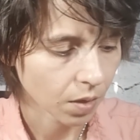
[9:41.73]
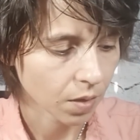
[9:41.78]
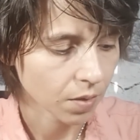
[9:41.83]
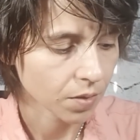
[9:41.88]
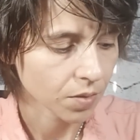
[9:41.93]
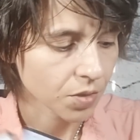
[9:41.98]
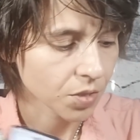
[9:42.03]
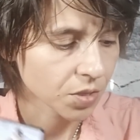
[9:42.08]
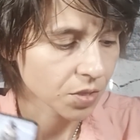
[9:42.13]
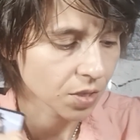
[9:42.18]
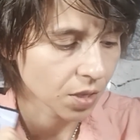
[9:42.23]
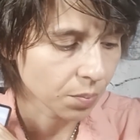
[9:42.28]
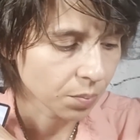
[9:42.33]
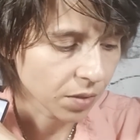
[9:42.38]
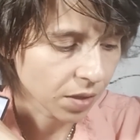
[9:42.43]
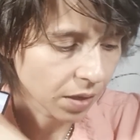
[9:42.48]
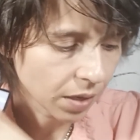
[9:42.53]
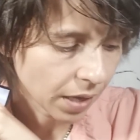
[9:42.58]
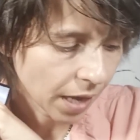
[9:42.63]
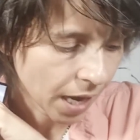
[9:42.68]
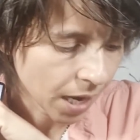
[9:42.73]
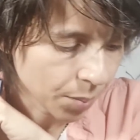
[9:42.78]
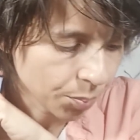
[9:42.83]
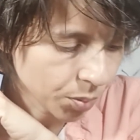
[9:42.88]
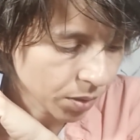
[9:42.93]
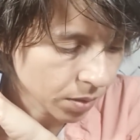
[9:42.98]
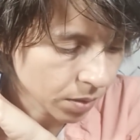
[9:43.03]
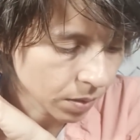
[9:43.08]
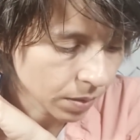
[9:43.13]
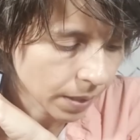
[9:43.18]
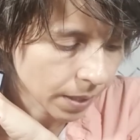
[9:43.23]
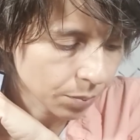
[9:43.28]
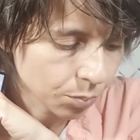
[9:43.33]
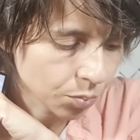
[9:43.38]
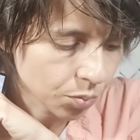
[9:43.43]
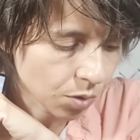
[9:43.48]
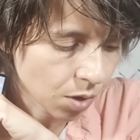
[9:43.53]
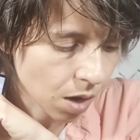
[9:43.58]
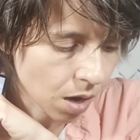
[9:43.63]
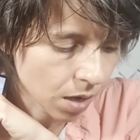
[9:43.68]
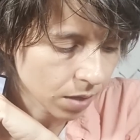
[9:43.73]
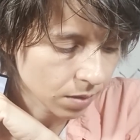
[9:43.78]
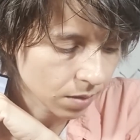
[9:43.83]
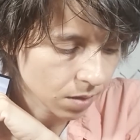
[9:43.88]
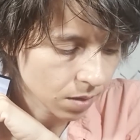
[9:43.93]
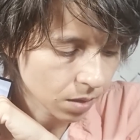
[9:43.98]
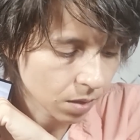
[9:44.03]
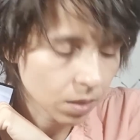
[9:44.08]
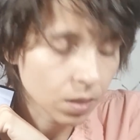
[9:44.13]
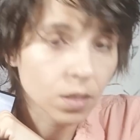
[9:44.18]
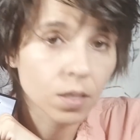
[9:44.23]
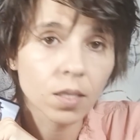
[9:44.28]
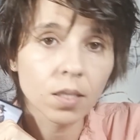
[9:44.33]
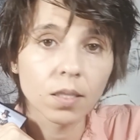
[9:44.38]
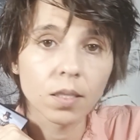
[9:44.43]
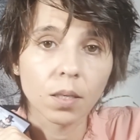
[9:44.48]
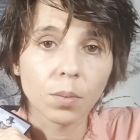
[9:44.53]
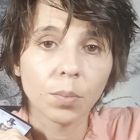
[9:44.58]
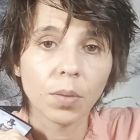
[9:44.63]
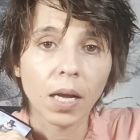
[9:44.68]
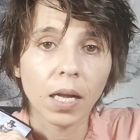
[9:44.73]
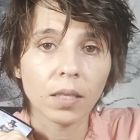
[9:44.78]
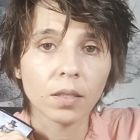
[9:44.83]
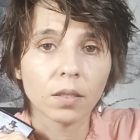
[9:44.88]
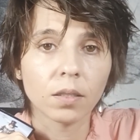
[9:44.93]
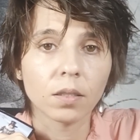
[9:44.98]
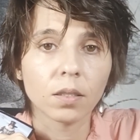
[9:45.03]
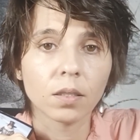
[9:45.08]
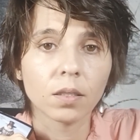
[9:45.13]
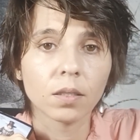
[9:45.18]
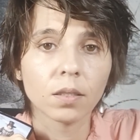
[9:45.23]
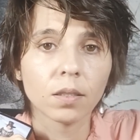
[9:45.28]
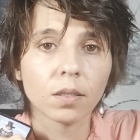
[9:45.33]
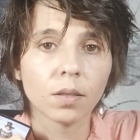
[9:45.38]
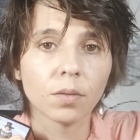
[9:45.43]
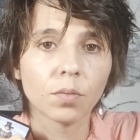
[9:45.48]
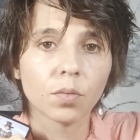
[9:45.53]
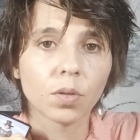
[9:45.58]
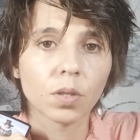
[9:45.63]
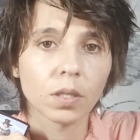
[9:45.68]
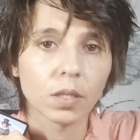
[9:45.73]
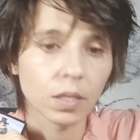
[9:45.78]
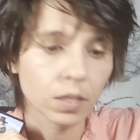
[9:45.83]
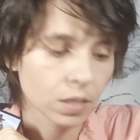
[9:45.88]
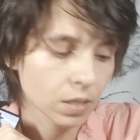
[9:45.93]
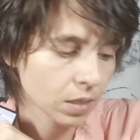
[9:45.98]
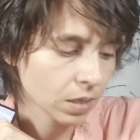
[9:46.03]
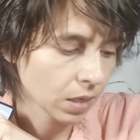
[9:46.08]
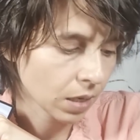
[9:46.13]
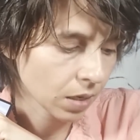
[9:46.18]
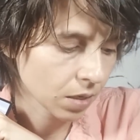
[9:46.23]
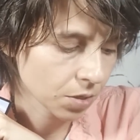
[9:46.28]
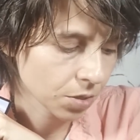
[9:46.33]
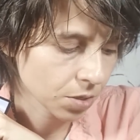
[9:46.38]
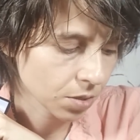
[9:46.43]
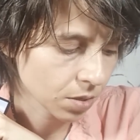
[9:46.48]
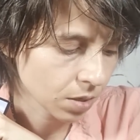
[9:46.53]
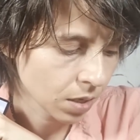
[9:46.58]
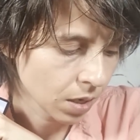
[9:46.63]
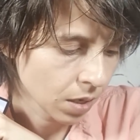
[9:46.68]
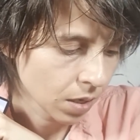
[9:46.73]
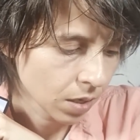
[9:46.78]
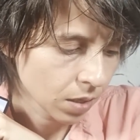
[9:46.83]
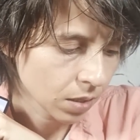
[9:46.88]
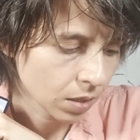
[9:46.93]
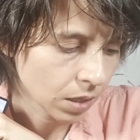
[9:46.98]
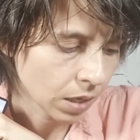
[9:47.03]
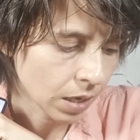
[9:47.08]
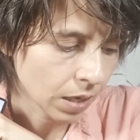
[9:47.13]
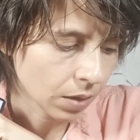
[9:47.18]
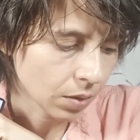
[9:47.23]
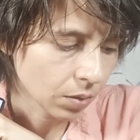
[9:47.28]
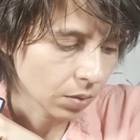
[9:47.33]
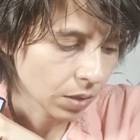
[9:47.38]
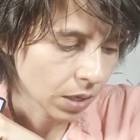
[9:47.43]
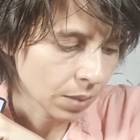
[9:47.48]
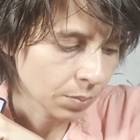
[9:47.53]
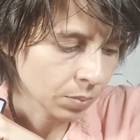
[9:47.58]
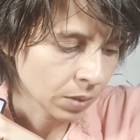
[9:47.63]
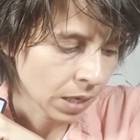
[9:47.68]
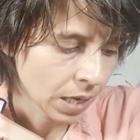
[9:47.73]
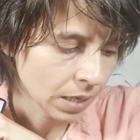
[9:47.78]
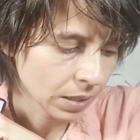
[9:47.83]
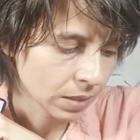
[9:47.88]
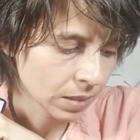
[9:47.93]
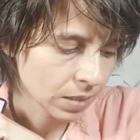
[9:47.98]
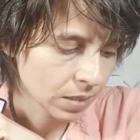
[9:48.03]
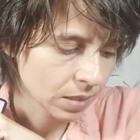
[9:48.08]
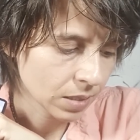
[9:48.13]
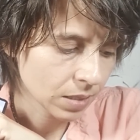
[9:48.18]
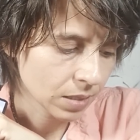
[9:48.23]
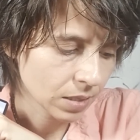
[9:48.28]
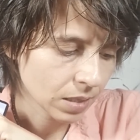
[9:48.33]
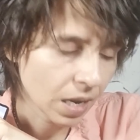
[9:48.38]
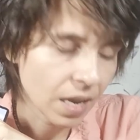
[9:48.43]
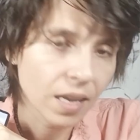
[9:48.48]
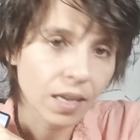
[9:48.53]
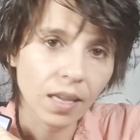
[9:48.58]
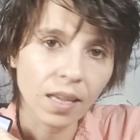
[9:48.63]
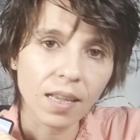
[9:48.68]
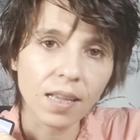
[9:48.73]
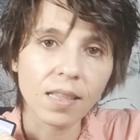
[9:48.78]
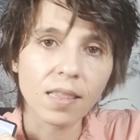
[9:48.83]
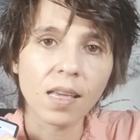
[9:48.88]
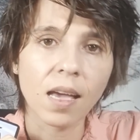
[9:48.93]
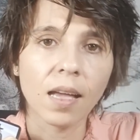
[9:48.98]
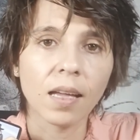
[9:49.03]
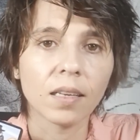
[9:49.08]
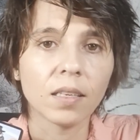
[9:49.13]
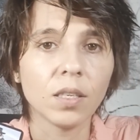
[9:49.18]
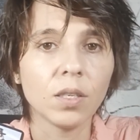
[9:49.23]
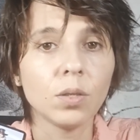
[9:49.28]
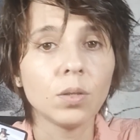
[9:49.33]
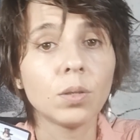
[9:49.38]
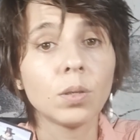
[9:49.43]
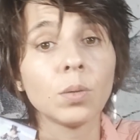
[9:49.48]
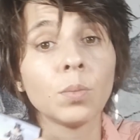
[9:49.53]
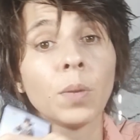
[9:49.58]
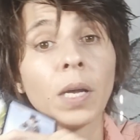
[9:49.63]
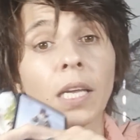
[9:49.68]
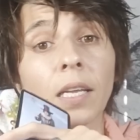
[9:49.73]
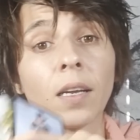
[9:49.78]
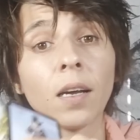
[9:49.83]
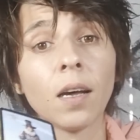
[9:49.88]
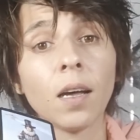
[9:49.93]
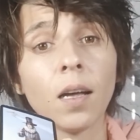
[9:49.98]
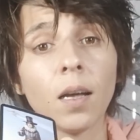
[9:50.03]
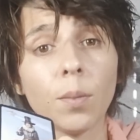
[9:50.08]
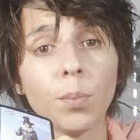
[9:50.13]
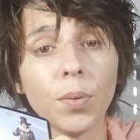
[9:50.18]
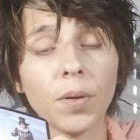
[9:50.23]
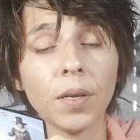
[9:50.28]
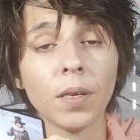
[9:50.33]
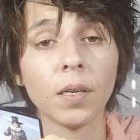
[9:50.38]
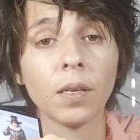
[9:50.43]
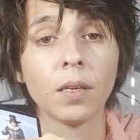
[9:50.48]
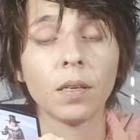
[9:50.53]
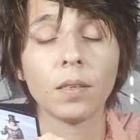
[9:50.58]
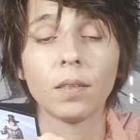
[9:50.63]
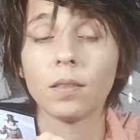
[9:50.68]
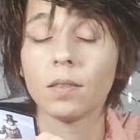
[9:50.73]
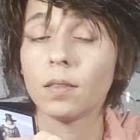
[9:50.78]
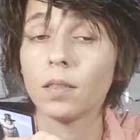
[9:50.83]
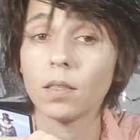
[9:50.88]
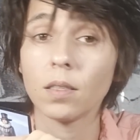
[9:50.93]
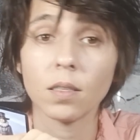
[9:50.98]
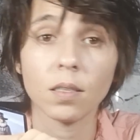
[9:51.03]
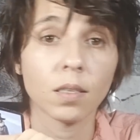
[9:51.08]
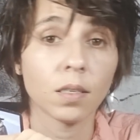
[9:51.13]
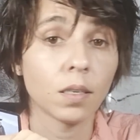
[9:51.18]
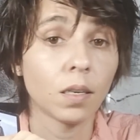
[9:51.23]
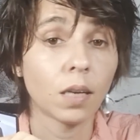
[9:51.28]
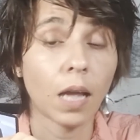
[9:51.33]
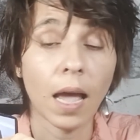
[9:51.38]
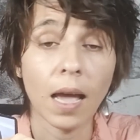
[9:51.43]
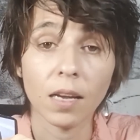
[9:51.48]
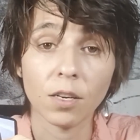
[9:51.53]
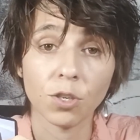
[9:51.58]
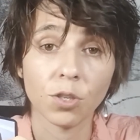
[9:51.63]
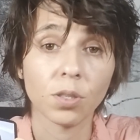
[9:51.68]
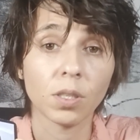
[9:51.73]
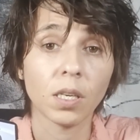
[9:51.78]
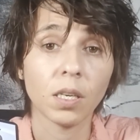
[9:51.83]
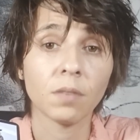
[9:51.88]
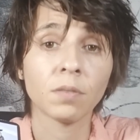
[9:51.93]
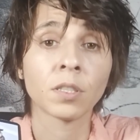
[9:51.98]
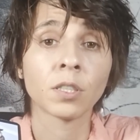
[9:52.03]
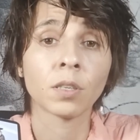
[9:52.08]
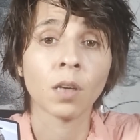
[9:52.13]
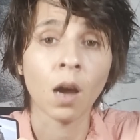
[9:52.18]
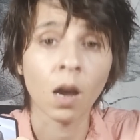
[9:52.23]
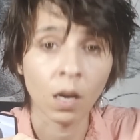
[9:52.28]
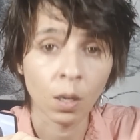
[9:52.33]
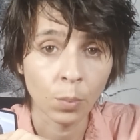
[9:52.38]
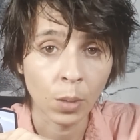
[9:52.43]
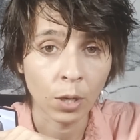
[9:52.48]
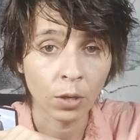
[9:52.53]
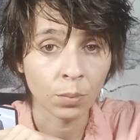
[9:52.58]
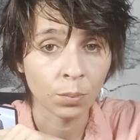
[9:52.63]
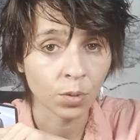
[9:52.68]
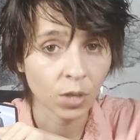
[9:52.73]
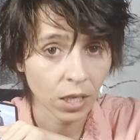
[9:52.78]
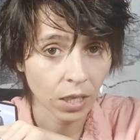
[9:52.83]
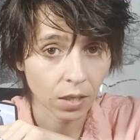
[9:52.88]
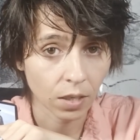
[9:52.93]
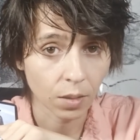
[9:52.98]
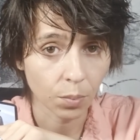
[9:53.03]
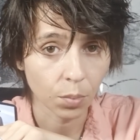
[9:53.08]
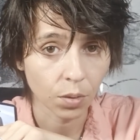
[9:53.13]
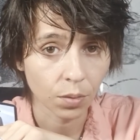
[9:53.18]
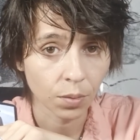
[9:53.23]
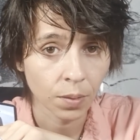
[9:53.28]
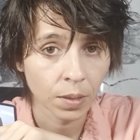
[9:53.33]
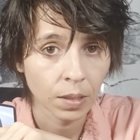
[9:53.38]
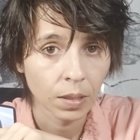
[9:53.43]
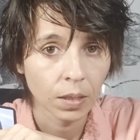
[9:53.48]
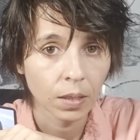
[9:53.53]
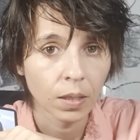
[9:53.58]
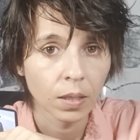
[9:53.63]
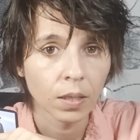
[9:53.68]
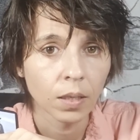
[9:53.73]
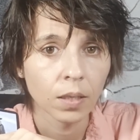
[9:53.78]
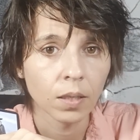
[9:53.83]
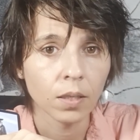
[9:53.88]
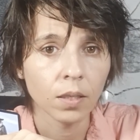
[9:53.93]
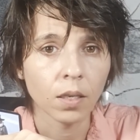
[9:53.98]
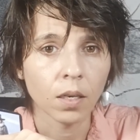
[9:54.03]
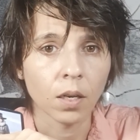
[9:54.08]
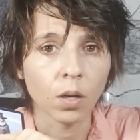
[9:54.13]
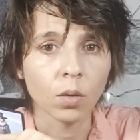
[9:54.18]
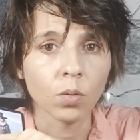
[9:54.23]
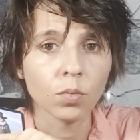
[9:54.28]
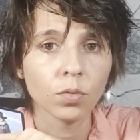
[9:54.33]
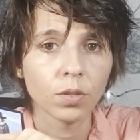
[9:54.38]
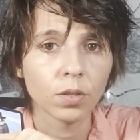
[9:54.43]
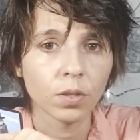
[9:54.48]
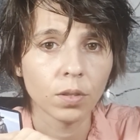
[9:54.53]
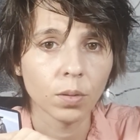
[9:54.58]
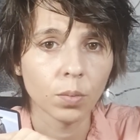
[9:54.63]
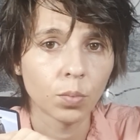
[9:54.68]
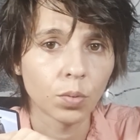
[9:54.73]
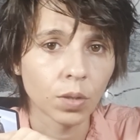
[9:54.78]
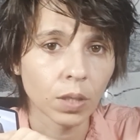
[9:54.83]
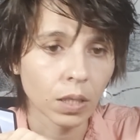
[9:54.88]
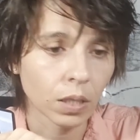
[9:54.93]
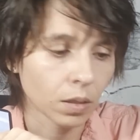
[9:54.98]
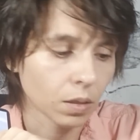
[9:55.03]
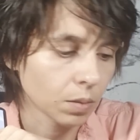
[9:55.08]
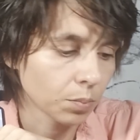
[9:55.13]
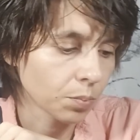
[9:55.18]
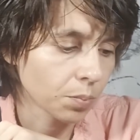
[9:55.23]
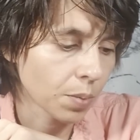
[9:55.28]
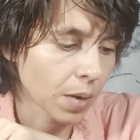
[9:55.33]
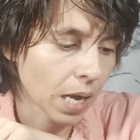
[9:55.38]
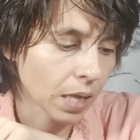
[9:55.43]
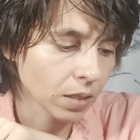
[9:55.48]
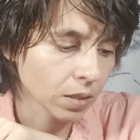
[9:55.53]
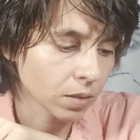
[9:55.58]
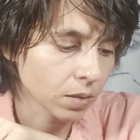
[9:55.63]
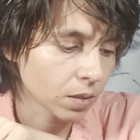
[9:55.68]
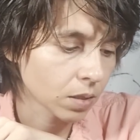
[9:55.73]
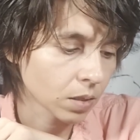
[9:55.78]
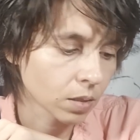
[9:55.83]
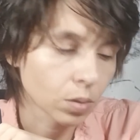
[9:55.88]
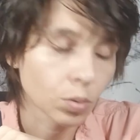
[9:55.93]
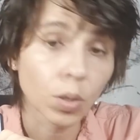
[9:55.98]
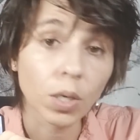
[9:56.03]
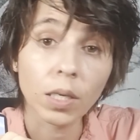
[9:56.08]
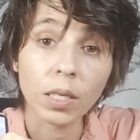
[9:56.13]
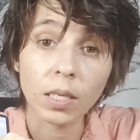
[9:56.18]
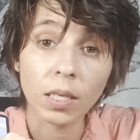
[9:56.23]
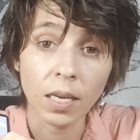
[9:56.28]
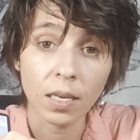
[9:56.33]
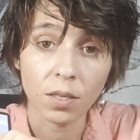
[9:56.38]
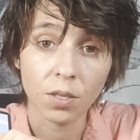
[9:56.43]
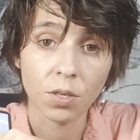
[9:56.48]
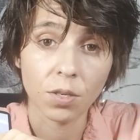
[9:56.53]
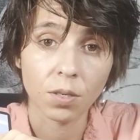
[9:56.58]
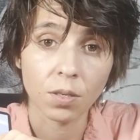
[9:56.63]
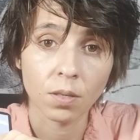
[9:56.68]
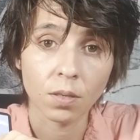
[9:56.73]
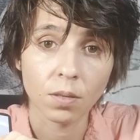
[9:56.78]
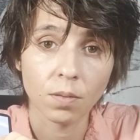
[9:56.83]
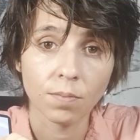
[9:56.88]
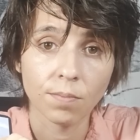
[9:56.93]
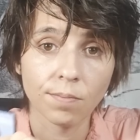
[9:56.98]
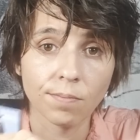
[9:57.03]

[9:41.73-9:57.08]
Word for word: something happened that brought things into balance for this connection. Now, I'm not saying that you two made up, and this could actually even talk about a breakup. You know, to bring balance into a connection,